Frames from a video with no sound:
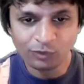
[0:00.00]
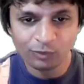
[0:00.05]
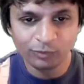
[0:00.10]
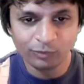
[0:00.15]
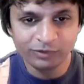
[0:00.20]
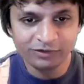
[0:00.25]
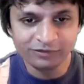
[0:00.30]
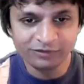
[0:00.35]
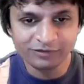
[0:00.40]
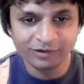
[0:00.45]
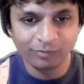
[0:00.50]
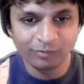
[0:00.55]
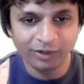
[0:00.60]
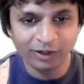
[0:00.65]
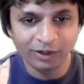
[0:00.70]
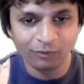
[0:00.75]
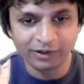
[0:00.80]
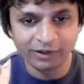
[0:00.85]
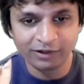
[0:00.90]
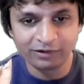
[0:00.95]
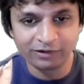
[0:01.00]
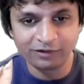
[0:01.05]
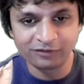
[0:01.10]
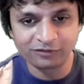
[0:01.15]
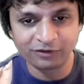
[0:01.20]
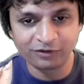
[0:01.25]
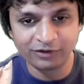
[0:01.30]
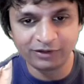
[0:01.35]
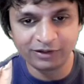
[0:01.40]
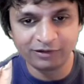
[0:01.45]
we're just going to make one of these
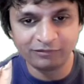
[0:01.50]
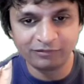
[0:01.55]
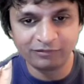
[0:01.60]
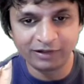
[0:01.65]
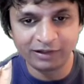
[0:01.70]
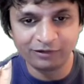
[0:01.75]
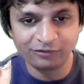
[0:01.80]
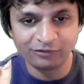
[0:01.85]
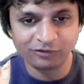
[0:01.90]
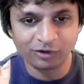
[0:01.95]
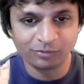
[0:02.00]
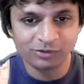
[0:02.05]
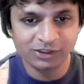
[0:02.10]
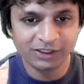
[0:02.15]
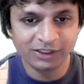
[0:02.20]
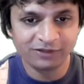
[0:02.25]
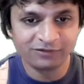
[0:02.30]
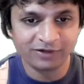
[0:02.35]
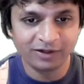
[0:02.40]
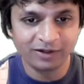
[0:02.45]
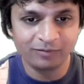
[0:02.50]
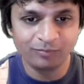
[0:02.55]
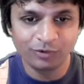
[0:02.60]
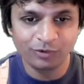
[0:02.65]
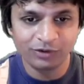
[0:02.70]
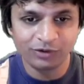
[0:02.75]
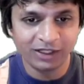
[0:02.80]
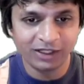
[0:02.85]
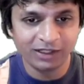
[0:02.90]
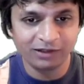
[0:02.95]
content values objects and
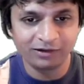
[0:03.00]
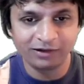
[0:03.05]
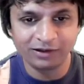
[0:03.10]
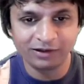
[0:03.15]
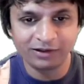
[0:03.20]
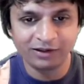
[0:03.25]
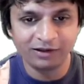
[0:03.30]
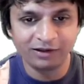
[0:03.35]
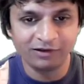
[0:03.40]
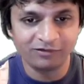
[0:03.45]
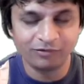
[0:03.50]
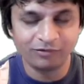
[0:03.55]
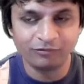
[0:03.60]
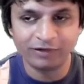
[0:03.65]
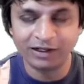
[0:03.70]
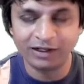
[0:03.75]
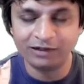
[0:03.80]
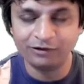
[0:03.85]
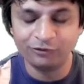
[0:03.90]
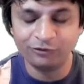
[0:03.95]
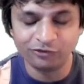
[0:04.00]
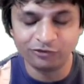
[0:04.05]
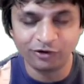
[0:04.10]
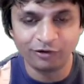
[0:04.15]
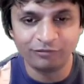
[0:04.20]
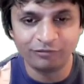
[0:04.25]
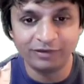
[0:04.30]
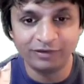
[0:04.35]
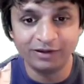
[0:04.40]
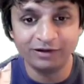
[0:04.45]
put in the keys and values
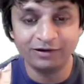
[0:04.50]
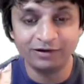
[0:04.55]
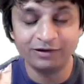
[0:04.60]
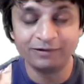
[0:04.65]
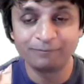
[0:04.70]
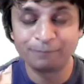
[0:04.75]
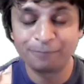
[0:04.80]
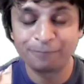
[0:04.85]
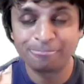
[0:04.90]
of the